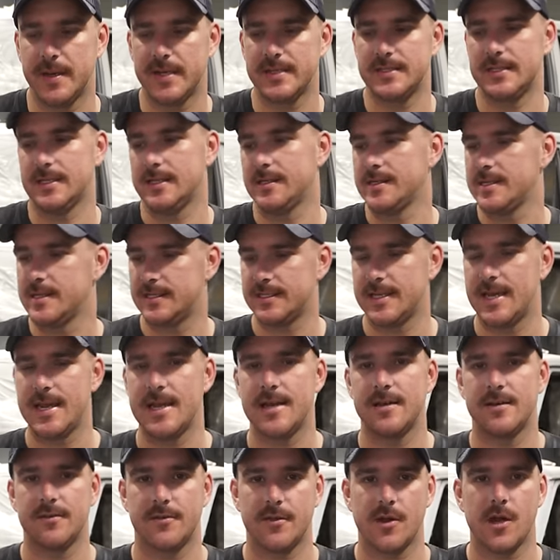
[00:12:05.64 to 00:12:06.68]
basically
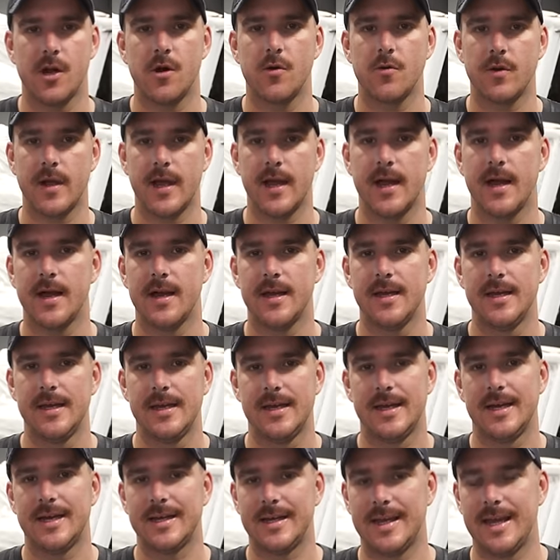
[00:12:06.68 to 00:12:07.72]
sand the whole car
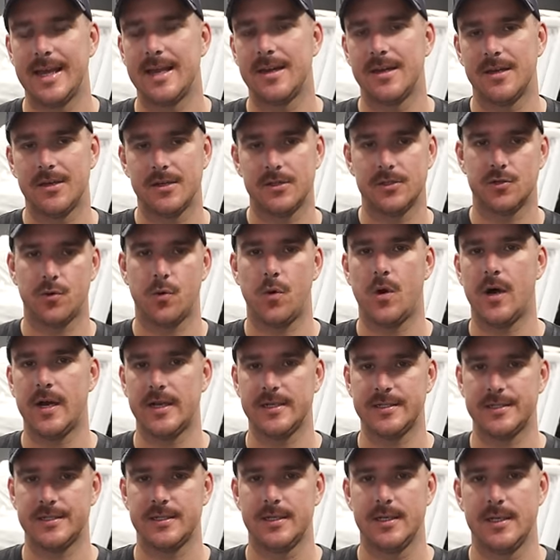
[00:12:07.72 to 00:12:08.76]
again
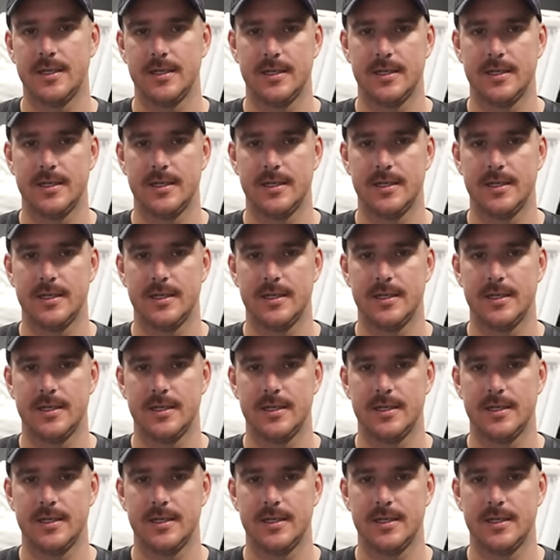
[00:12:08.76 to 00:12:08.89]
twice.